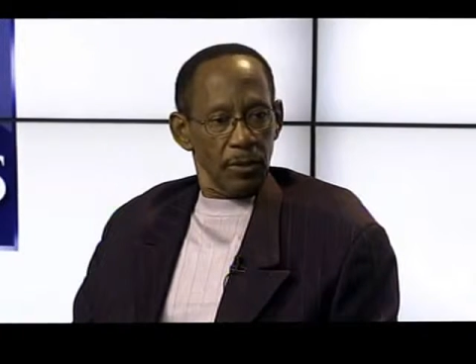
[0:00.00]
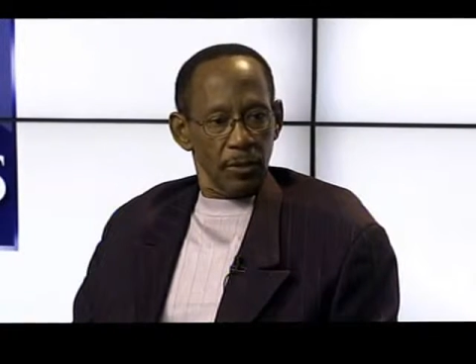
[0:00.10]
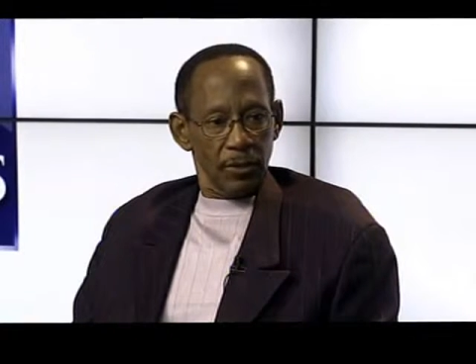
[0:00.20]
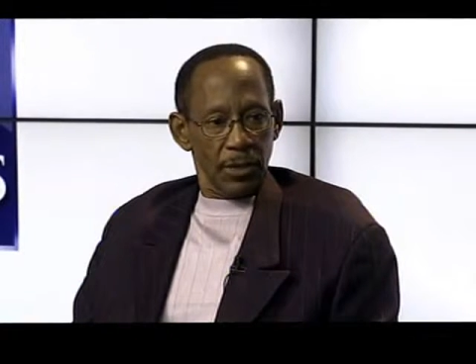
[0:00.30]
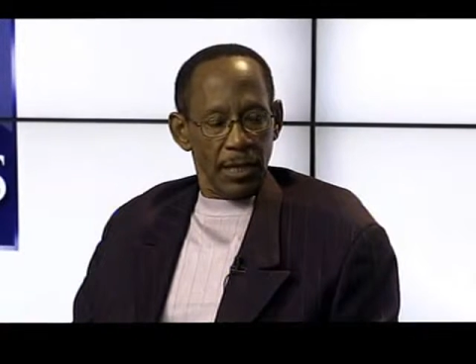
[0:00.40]
You
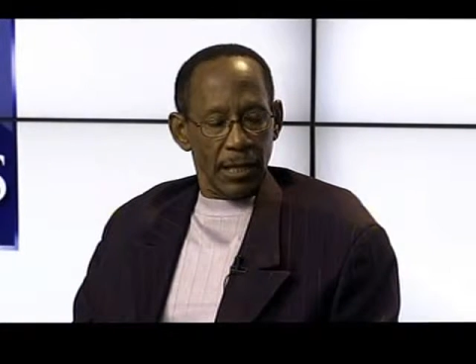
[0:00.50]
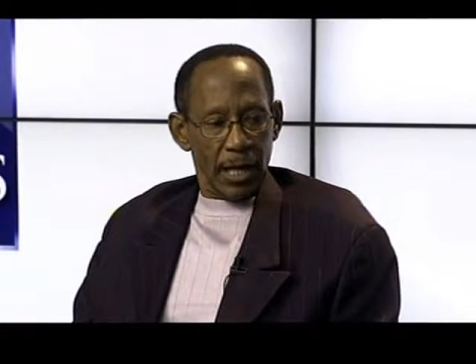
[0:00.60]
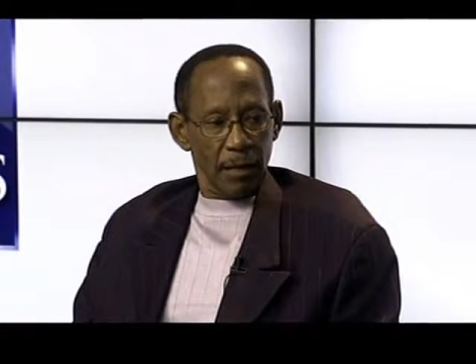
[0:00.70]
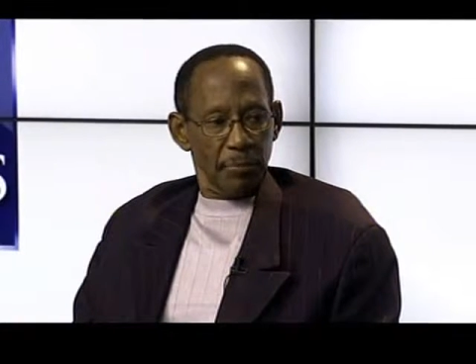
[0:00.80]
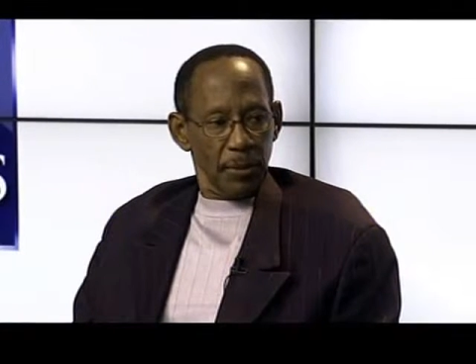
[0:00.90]
know, you got a
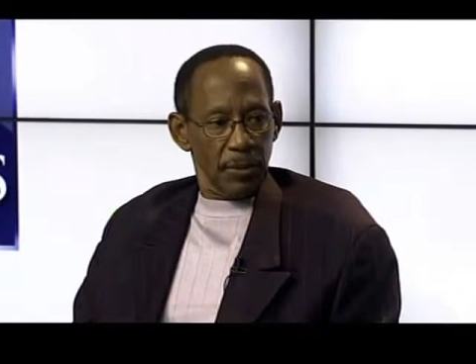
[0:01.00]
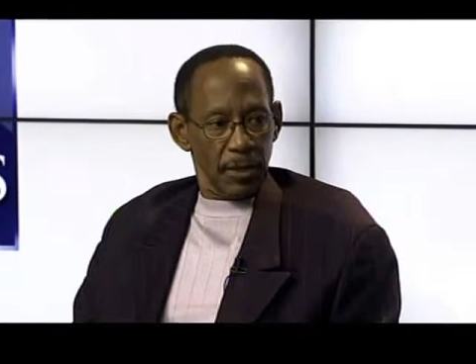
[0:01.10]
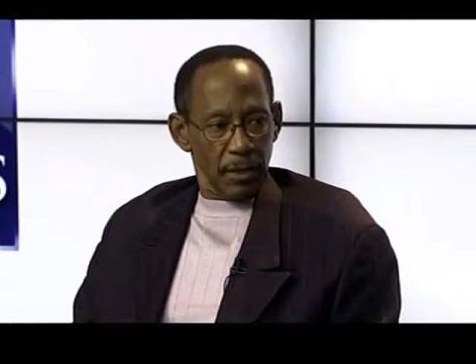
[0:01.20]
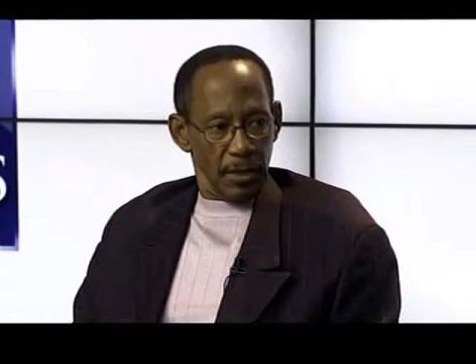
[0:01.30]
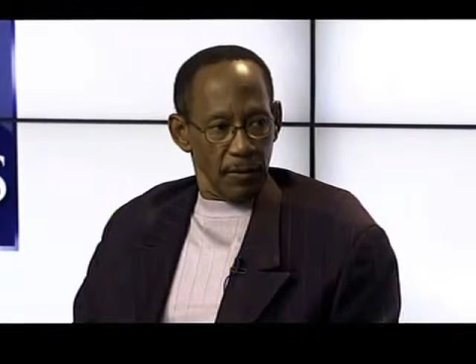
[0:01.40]
lot of people
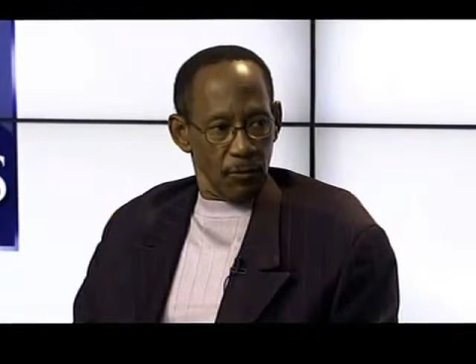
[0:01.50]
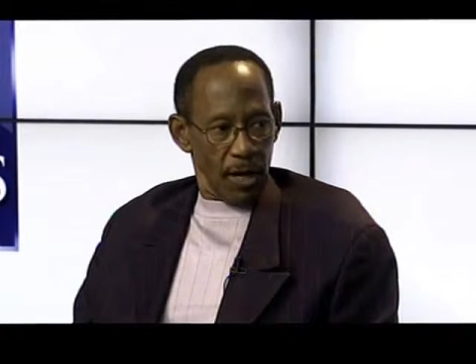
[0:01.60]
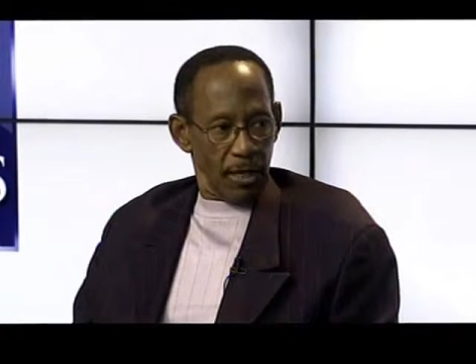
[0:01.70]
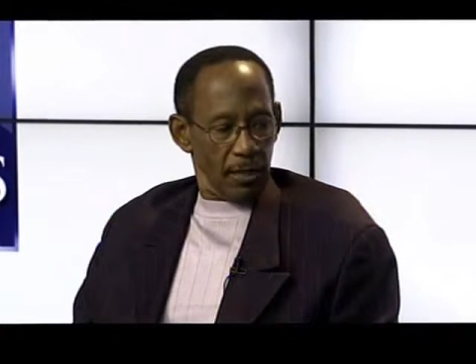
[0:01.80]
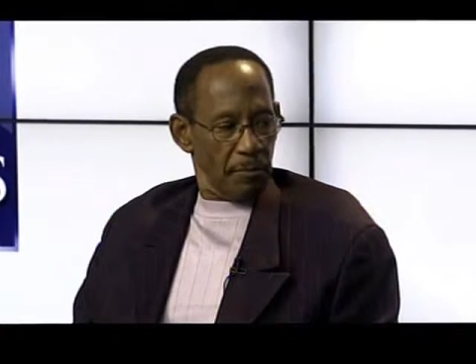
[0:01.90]
that are living
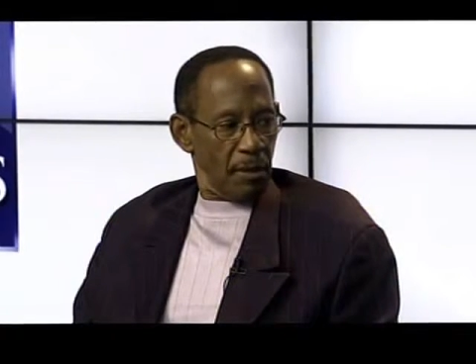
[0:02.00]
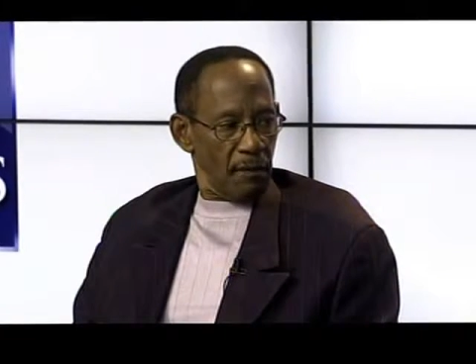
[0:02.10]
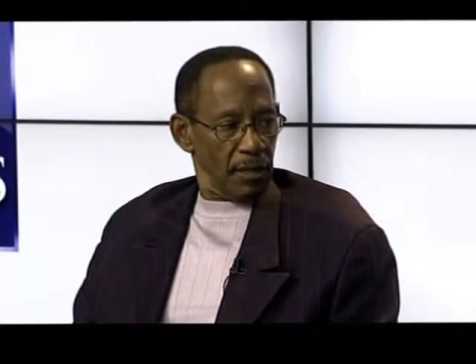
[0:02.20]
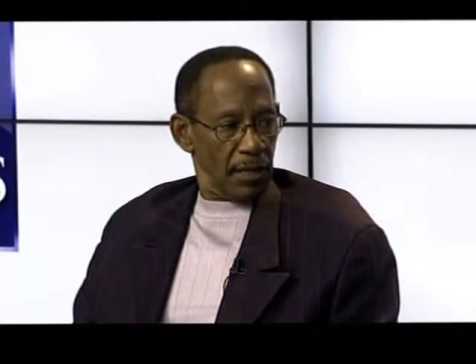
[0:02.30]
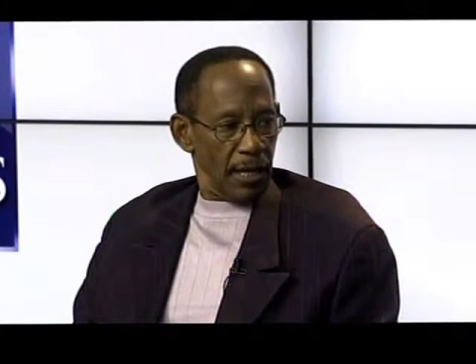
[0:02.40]
right at the
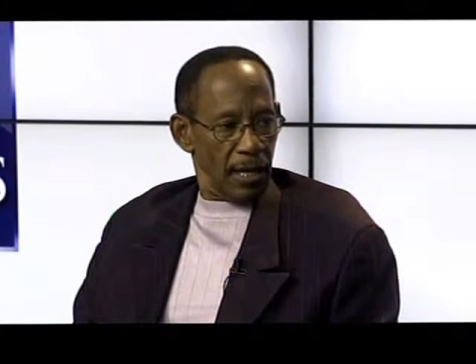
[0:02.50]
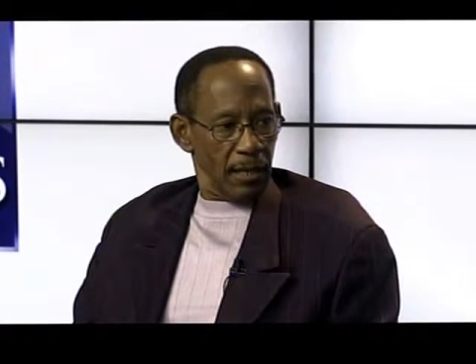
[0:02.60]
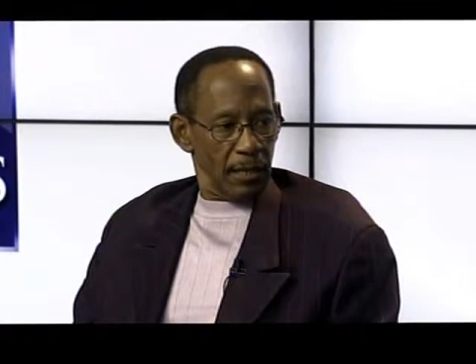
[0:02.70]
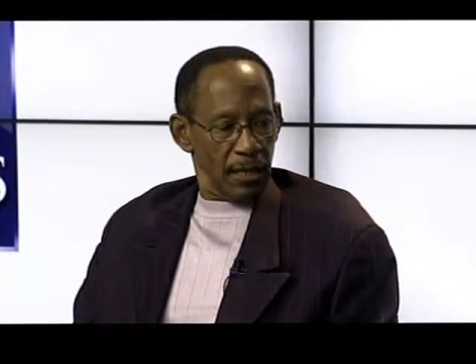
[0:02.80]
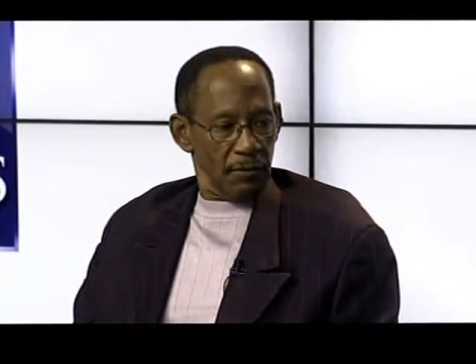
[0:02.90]
poverty
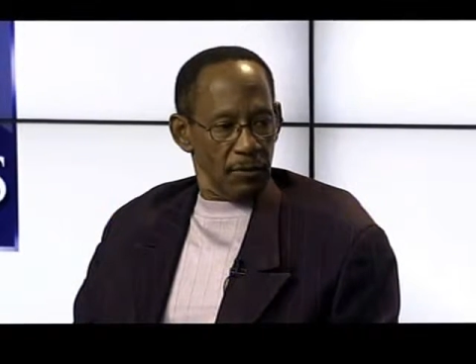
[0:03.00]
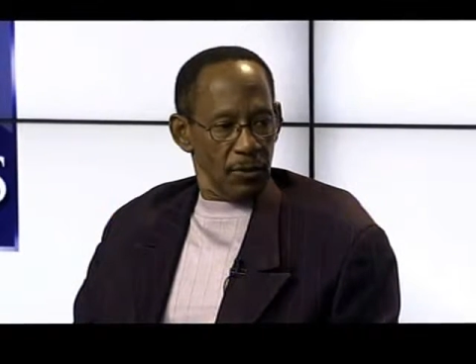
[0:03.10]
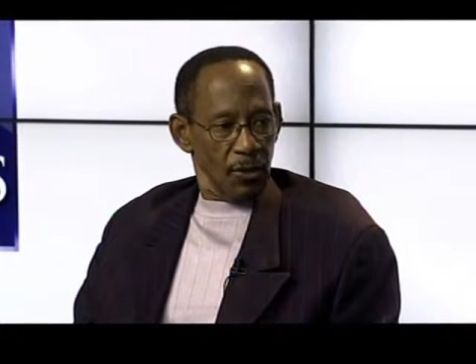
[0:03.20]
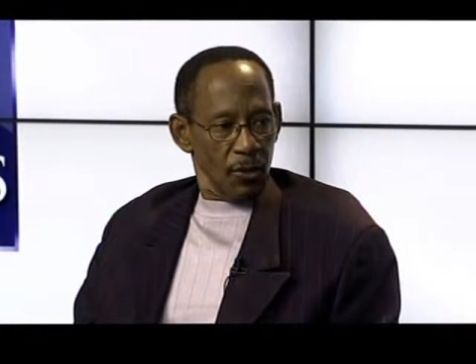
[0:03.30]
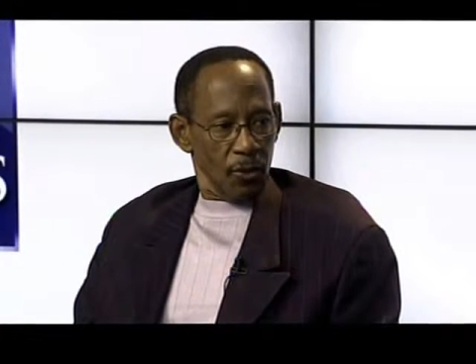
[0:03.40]
line level
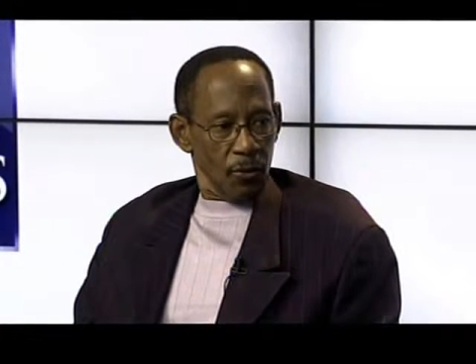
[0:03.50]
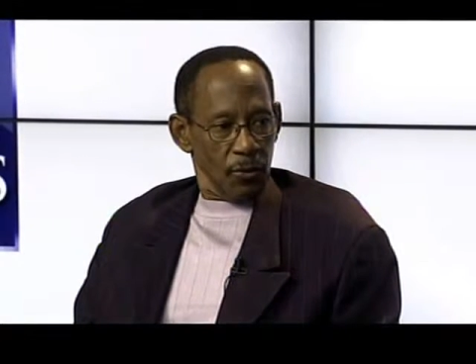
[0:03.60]
or